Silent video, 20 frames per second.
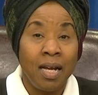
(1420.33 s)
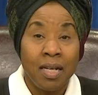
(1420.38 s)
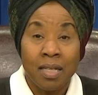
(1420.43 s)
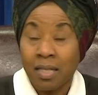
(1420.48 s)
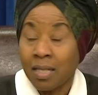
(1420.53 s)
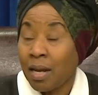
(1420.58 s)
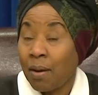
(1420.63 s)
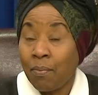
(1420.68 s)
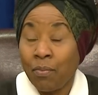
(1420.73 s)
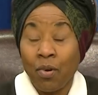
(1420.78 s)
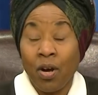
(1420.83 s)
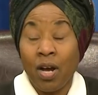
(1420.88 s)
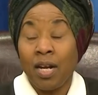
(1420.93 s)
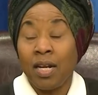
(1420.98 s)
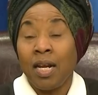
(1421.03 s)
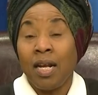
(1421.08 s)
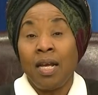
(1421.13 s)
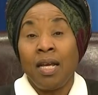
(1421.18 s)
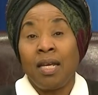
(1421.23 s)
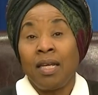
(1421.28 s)

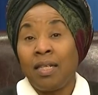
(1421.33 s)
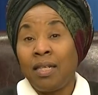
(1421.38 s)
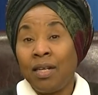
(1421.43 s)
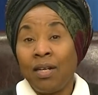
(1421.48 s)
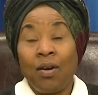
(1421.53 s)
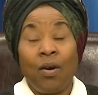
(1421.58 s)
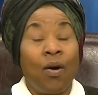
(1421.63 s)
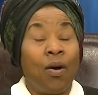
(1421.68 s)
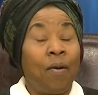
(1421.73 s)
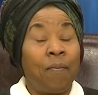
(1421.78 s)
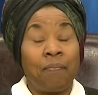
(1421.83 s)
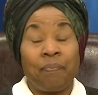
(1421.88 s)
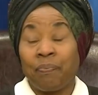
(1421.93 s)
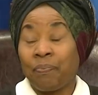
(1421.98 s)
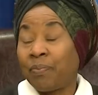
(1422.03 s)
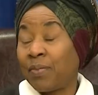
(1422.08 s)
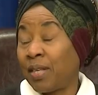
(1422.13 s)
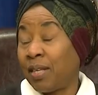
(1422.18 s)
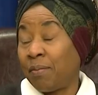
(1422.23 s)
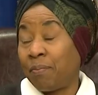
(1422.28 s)
someone, you know,
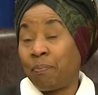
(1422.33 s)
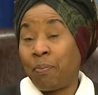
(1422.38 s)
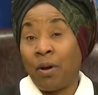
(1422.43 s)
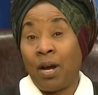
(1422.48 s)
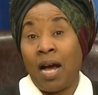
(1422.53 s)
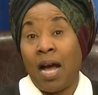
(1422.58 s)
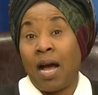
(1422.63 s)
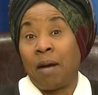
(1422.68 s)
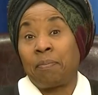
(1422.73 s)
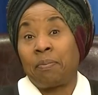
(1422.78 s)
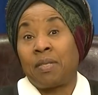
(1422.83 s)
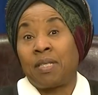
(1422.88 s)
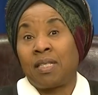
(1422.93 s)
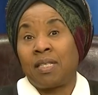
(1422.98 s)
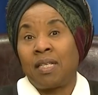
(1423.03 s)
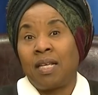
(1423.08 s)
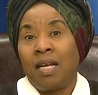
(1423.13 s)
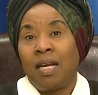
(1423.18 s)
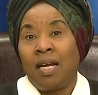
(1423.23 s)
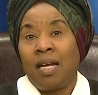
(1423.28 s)
perhaps